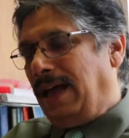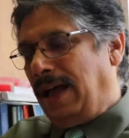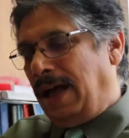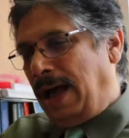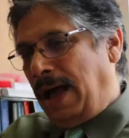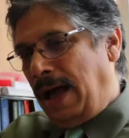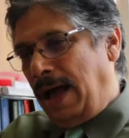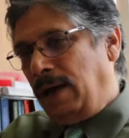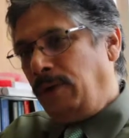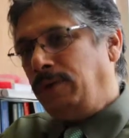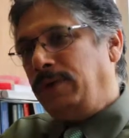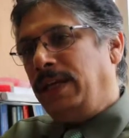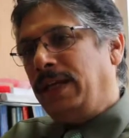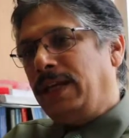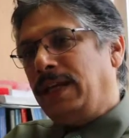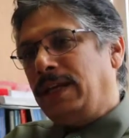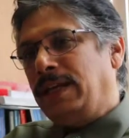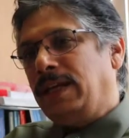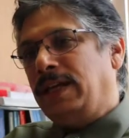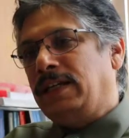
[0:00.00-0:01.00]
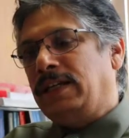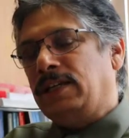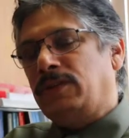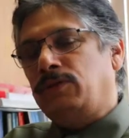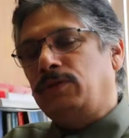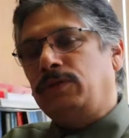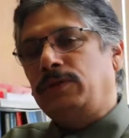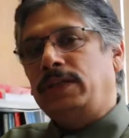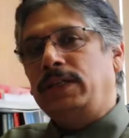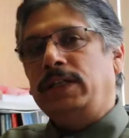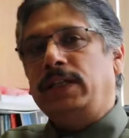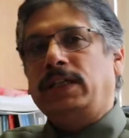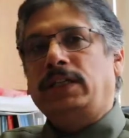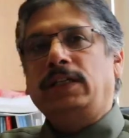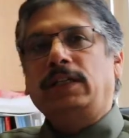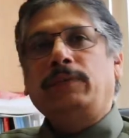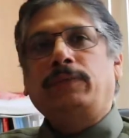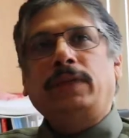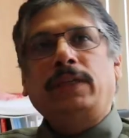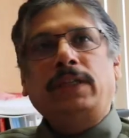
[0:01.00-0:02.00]
how they can get
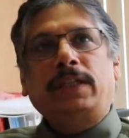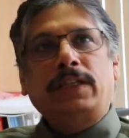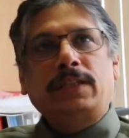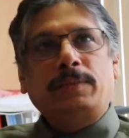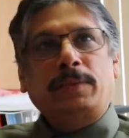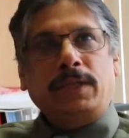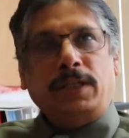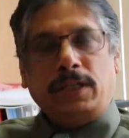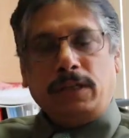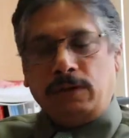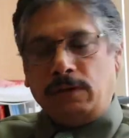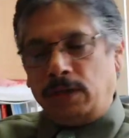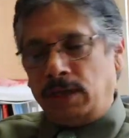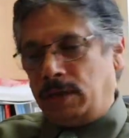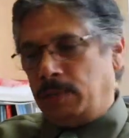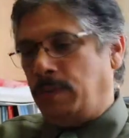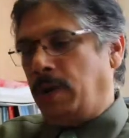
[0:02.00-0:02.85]
associated with this particular